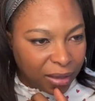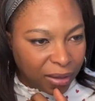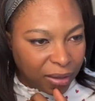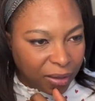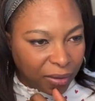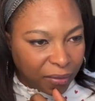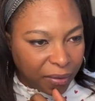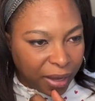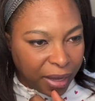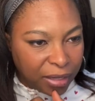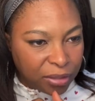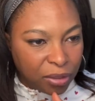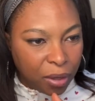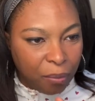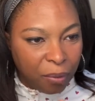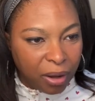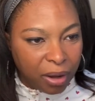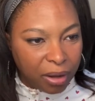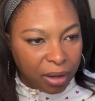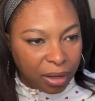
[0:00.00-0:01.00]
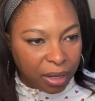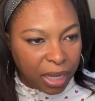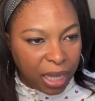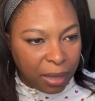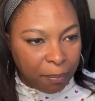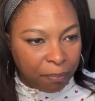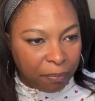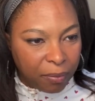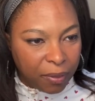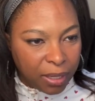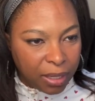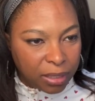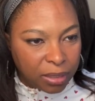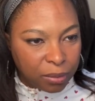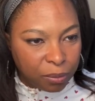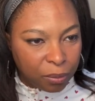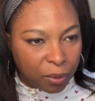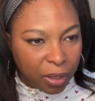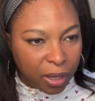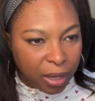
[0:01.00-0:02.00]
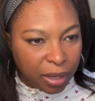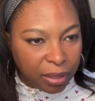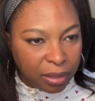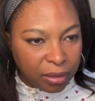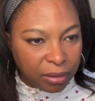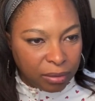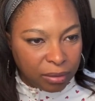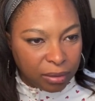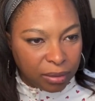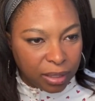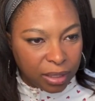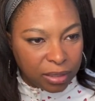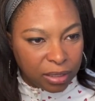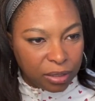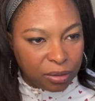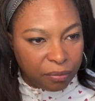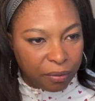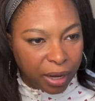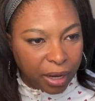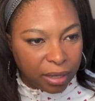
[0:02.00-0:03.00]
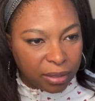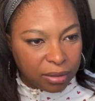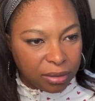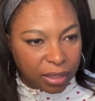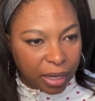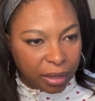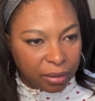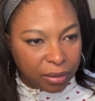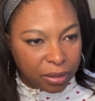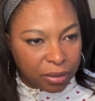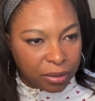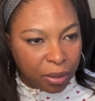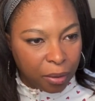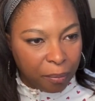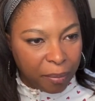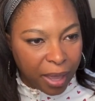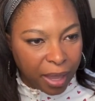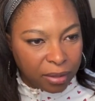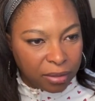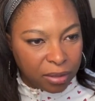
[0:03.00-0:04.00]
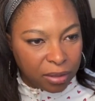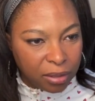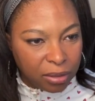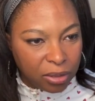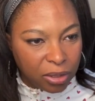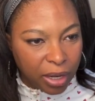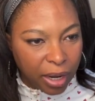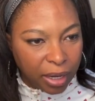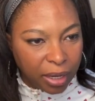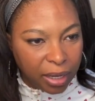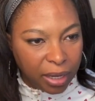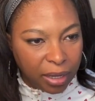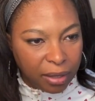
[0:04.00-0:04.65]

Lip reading: okay, so we're going to keep this one because it's reconciled. Let's go back to the checking.